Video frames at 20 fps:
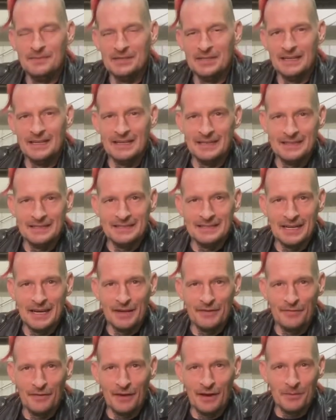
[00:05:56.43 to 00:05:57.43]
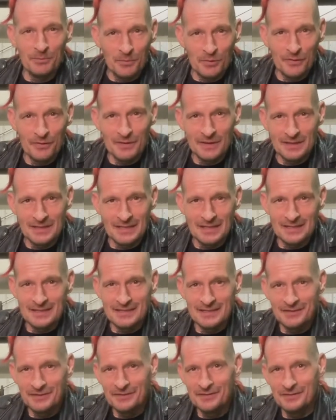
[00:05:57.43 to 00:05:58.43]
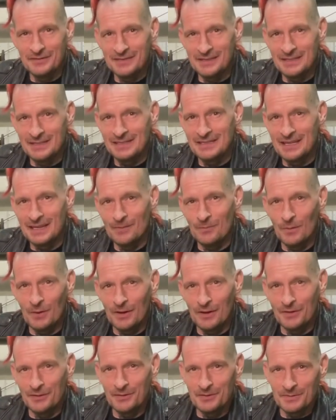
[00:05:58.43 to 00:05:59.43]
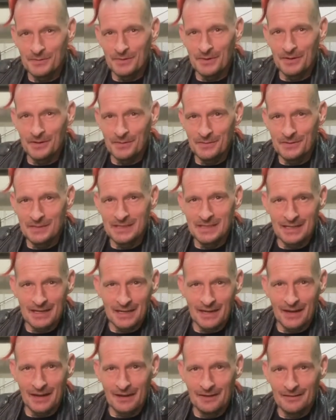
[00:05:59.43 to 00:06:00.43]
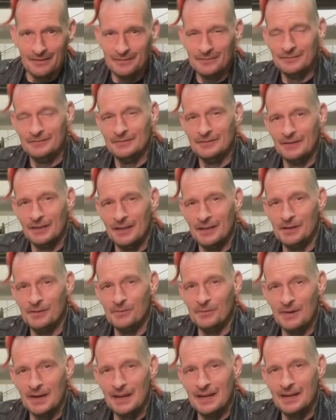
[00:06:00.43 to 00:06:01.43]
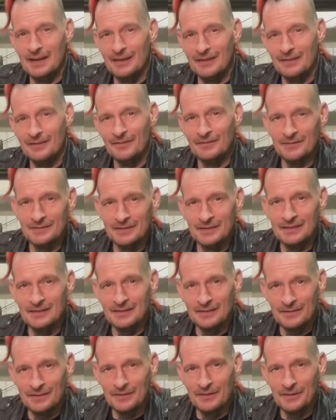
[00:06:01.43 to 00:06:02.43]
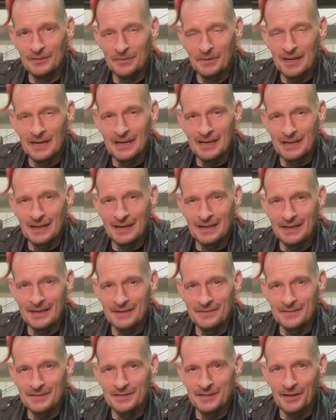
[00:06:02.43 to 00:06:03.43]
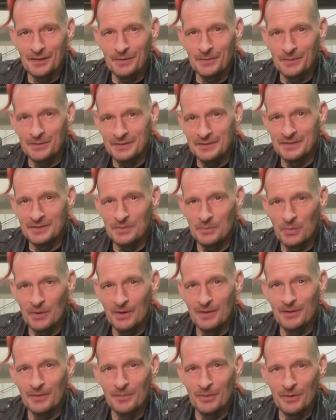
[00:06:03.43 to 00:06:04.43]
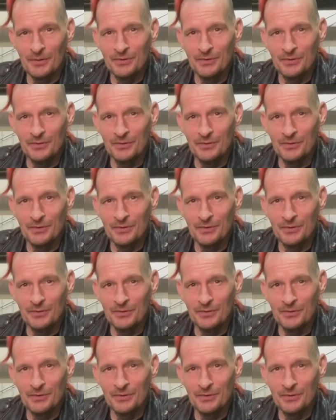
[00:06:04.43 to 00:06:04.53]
like in sci-fi movies, they still use the same welders we use today. And a rating, the rating I give Star Wars is probably about